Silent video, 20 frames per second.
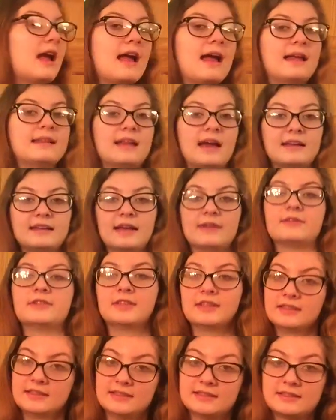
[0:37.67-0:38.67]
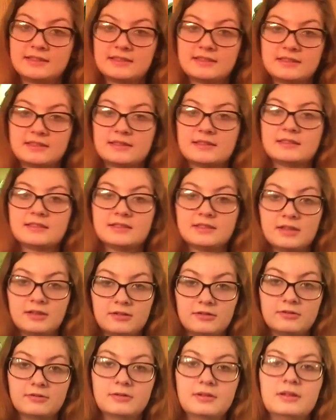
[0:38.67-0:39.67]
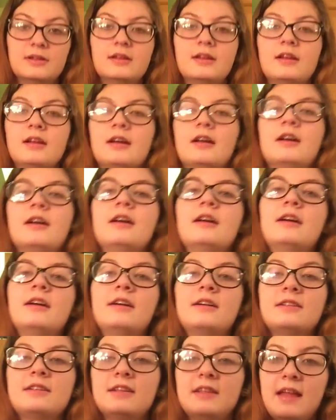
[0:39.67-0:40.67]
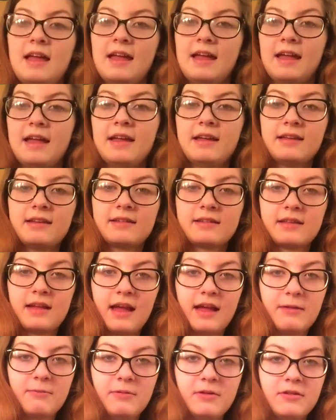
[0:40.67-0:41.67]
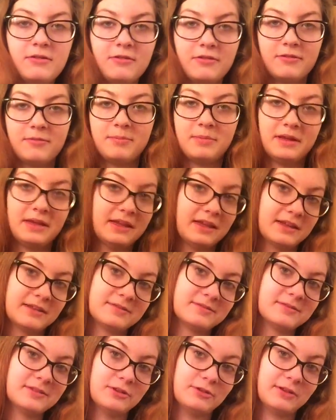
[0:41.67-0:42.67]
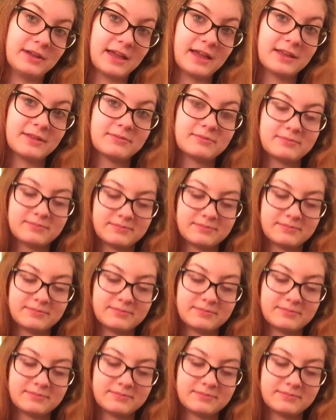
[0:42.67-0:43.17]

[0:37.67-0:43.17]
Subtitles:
and I never did it. So, today, I will be doing it.